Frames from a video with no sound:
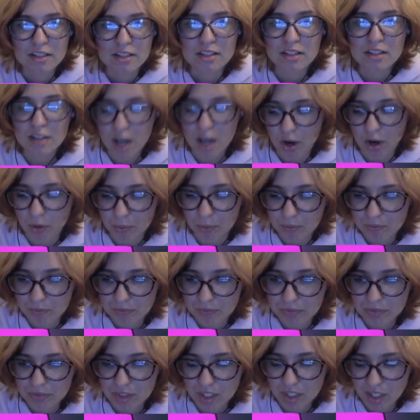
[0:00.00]
No,
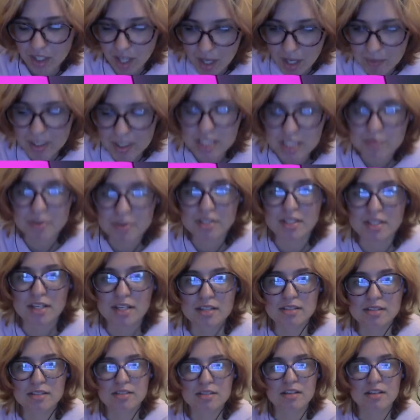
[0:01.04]
I must persist.